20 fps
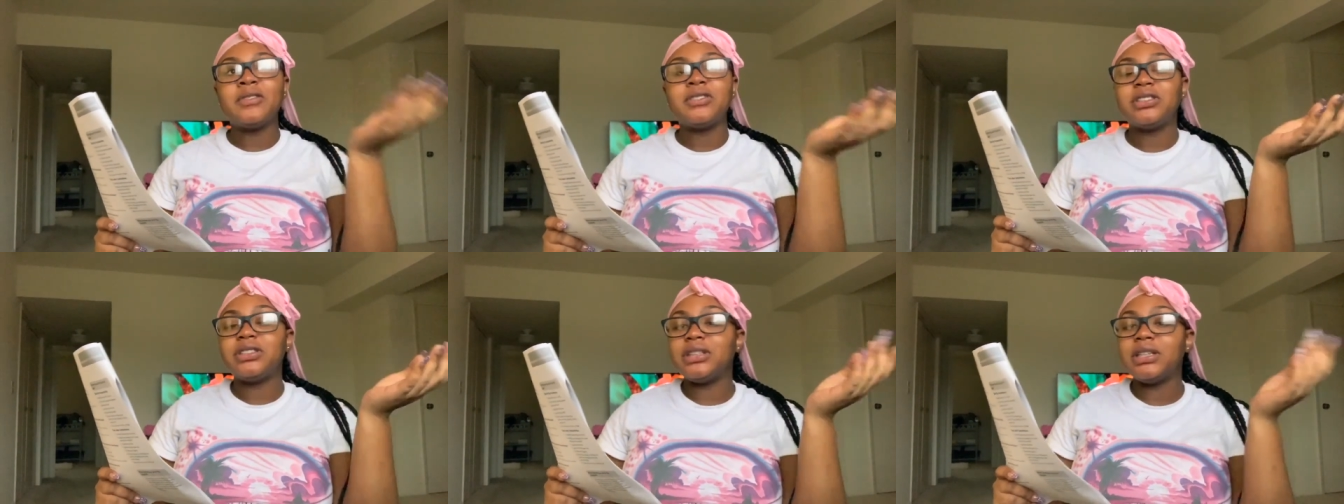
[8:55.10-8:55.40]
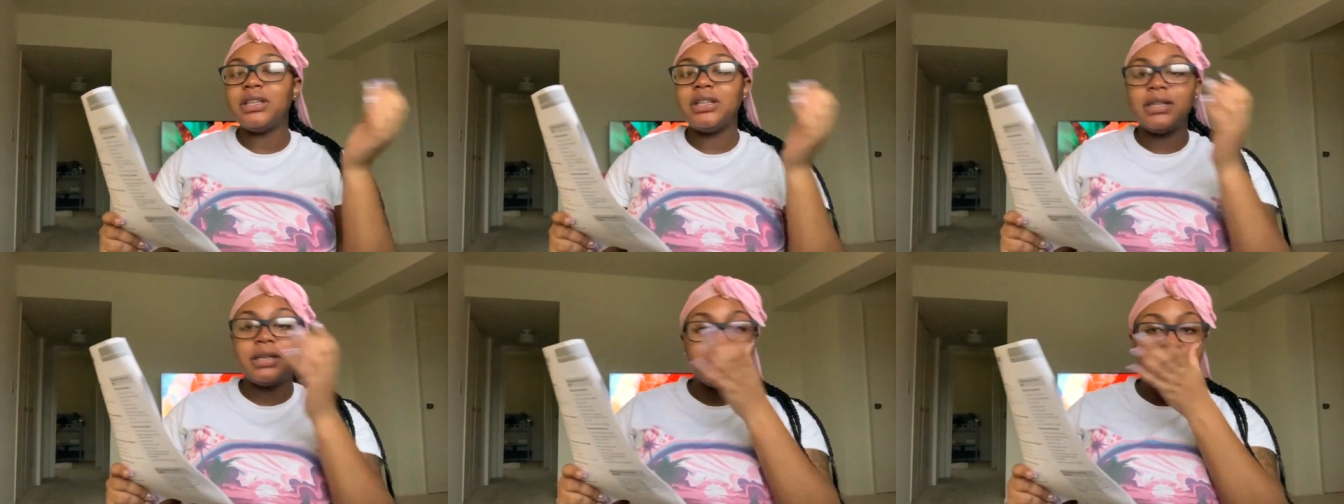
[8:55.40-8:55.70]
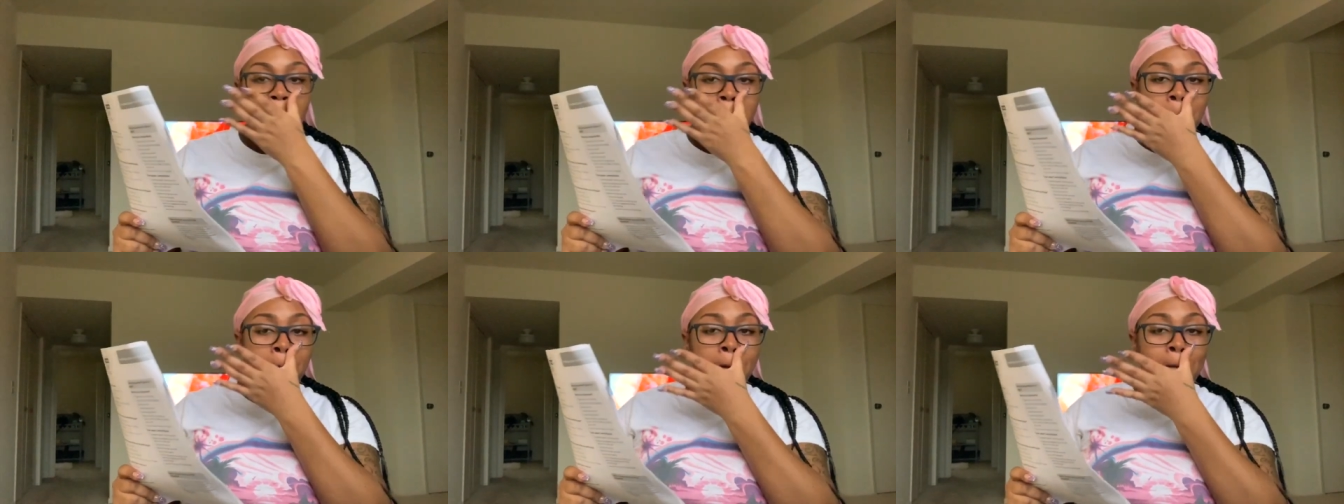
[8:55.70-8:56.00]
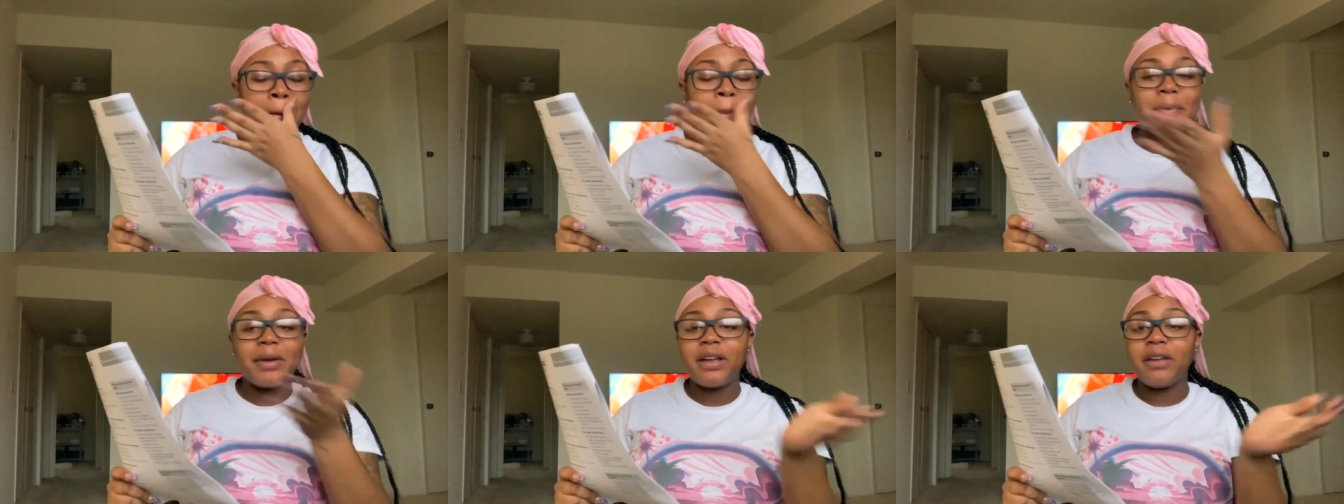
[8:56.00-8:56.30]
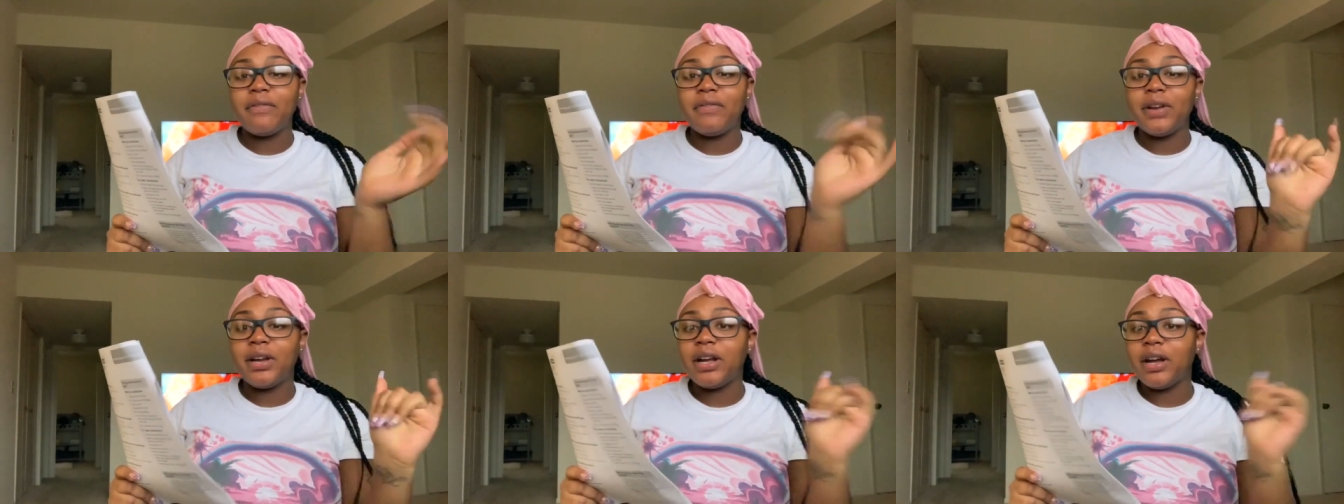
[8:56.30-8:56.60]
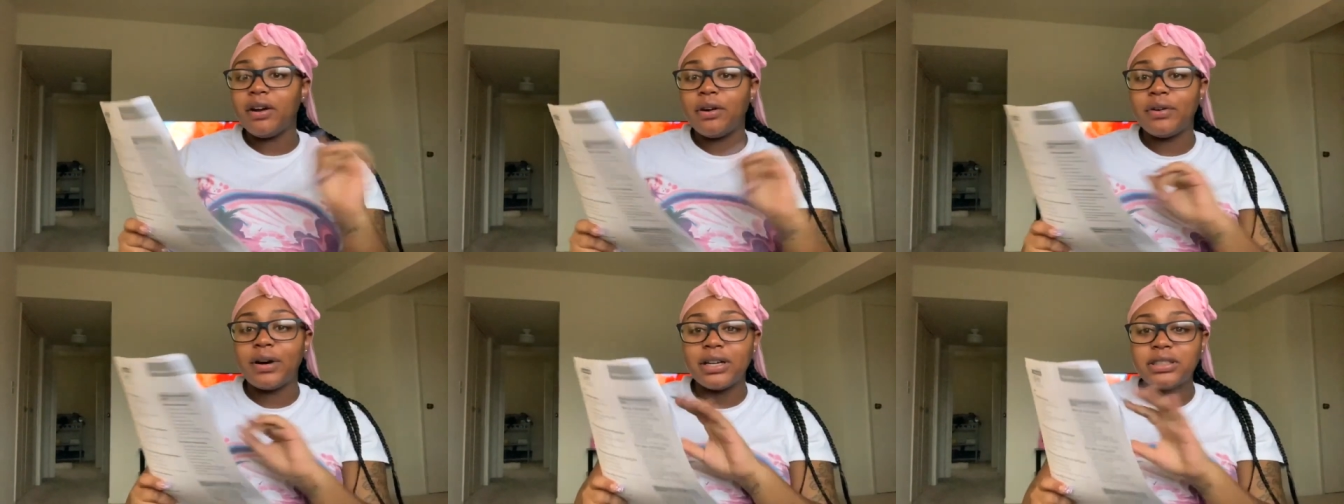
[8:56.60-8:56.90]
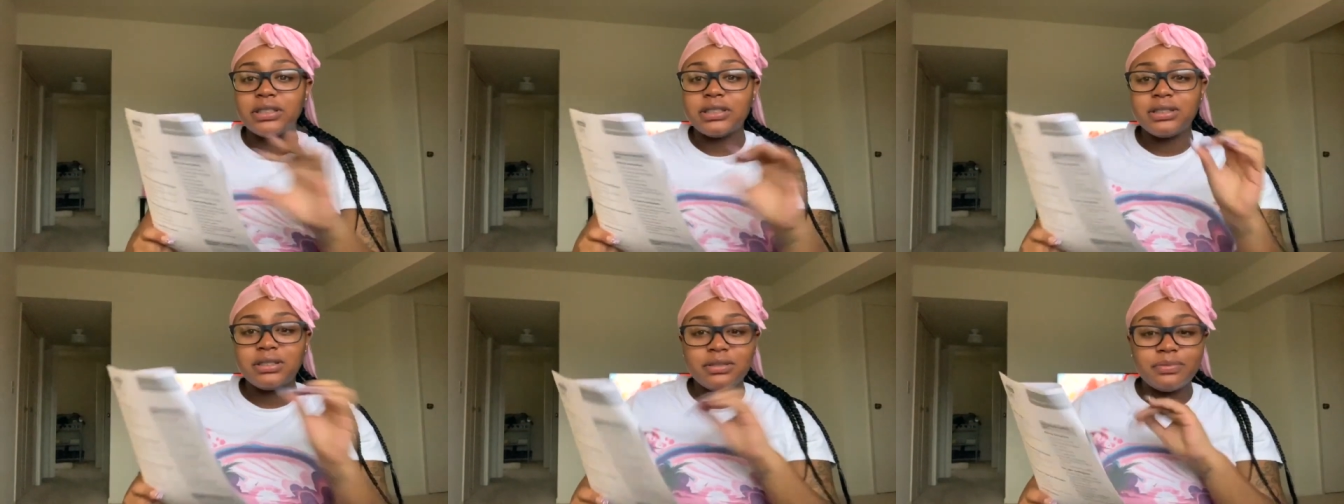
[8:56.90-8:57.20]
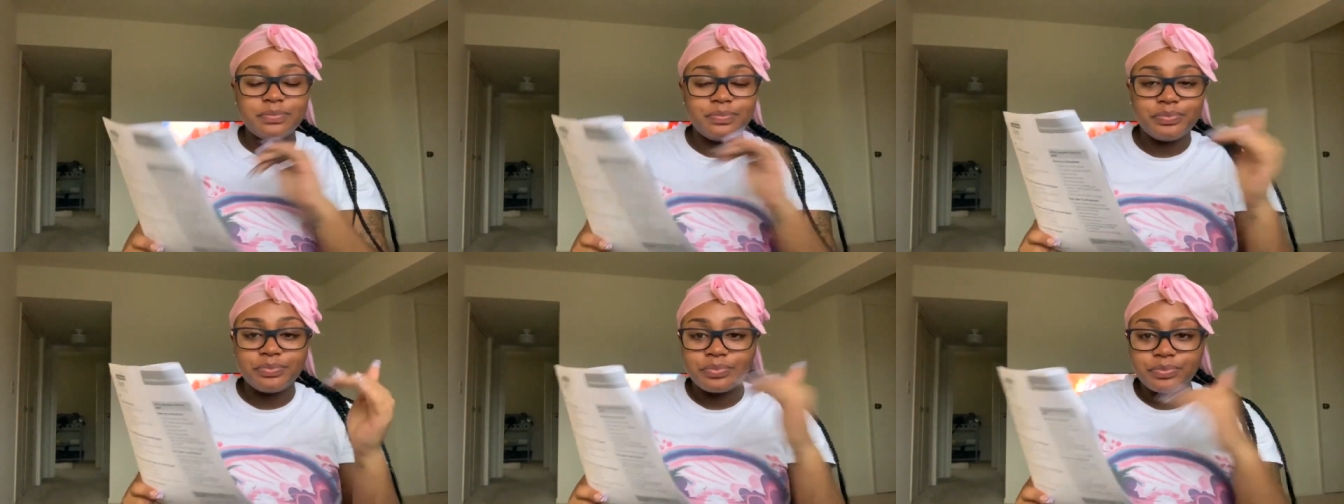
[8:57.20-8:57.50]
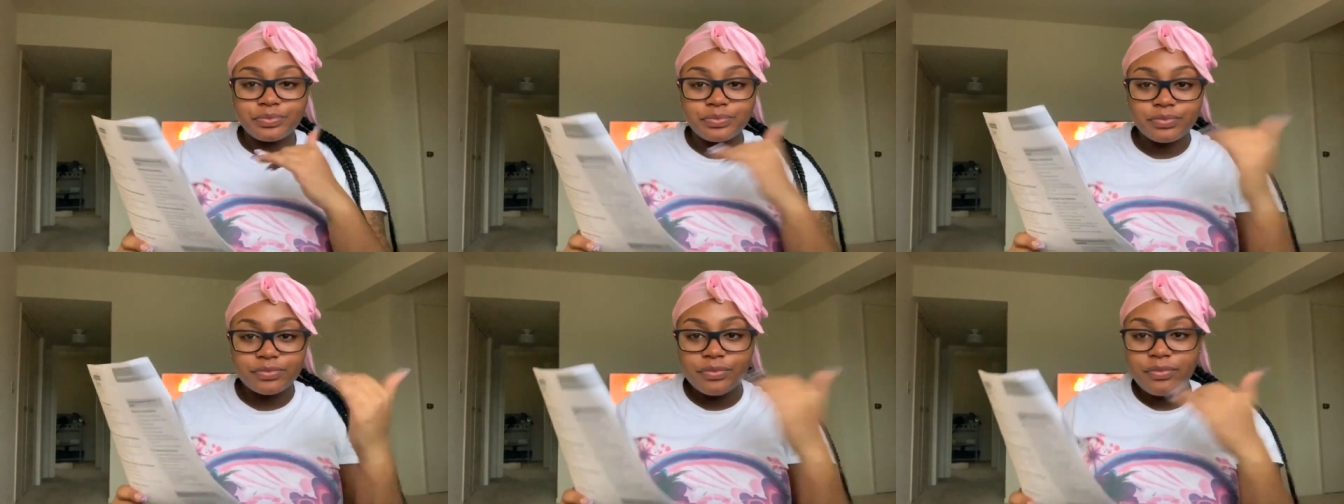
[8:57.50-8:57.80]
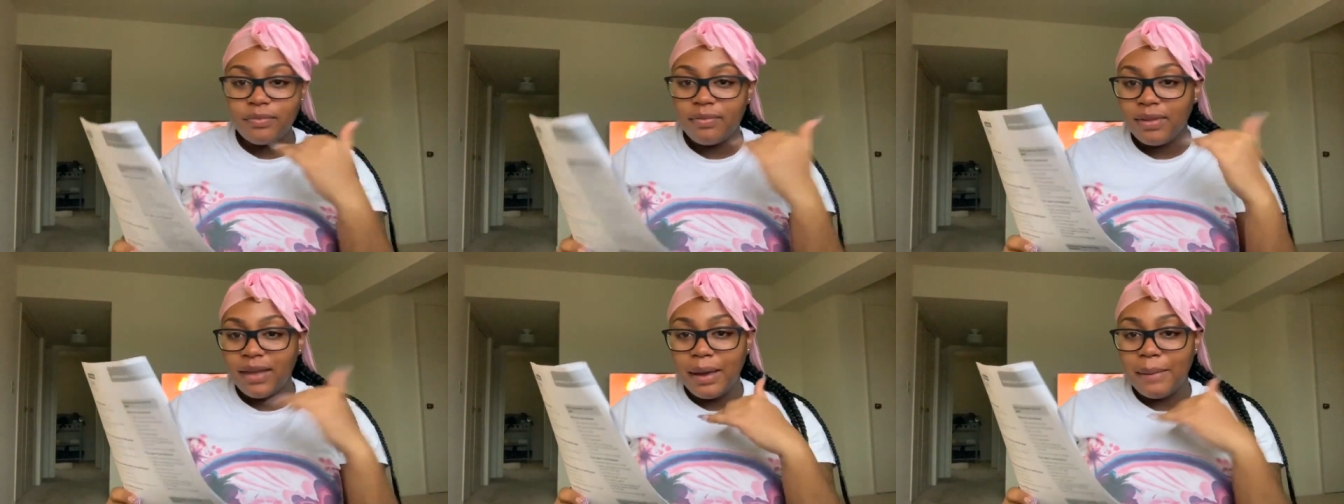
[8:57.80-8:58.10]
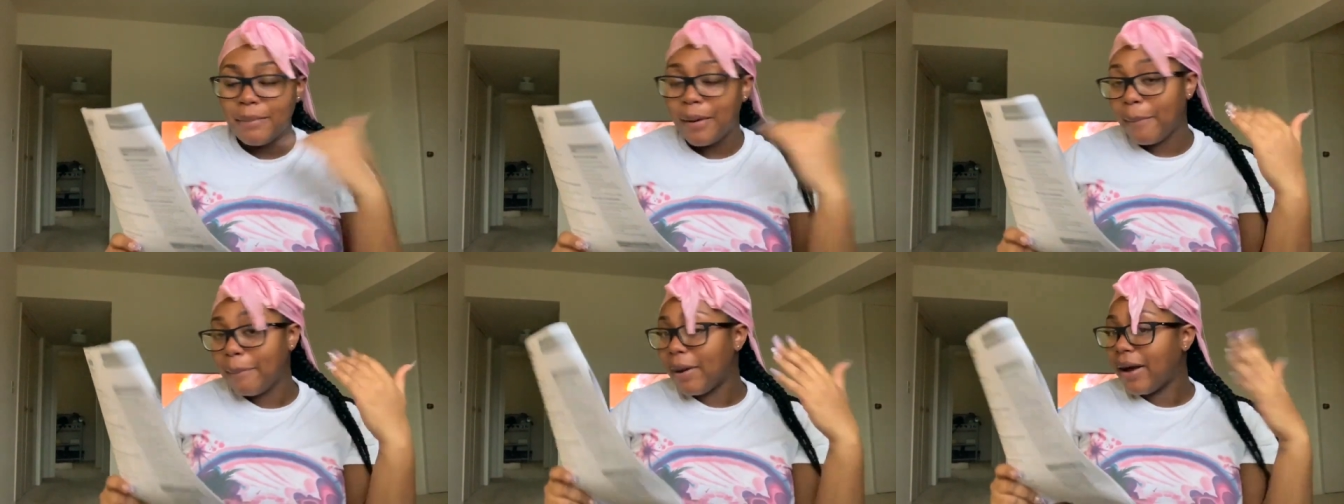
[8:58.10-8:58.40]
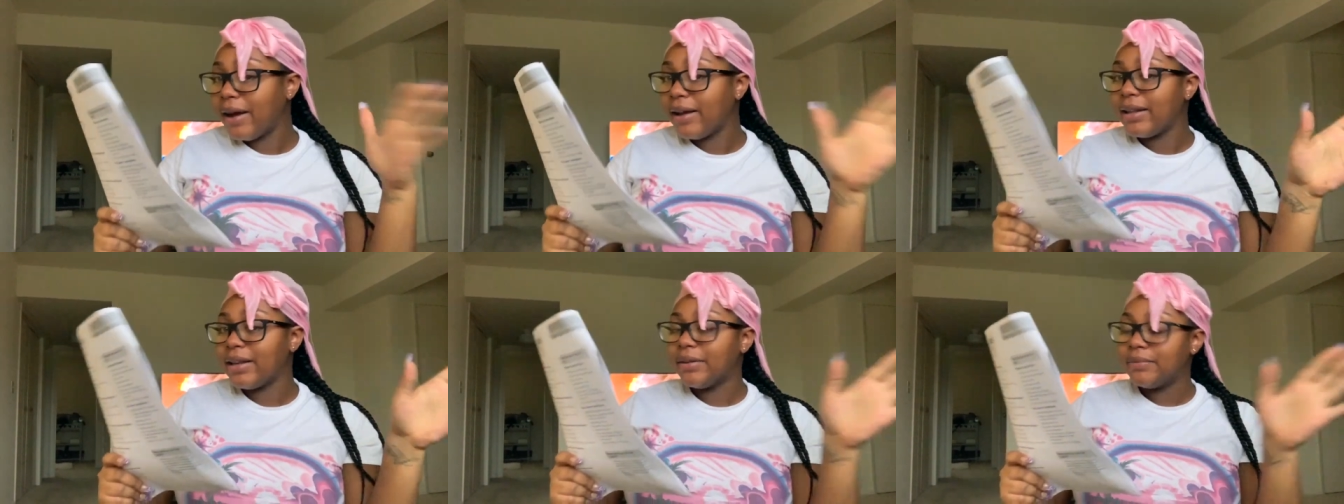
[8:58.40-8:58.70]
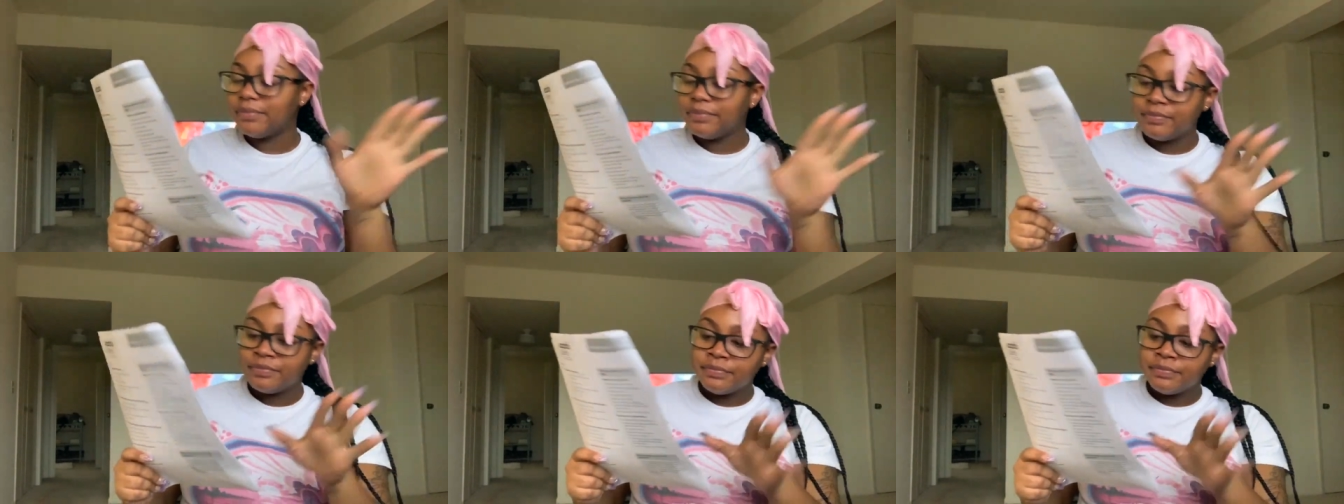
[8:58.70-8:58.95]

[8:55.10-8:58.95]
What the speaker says: Jeez, every time I make a video, my body.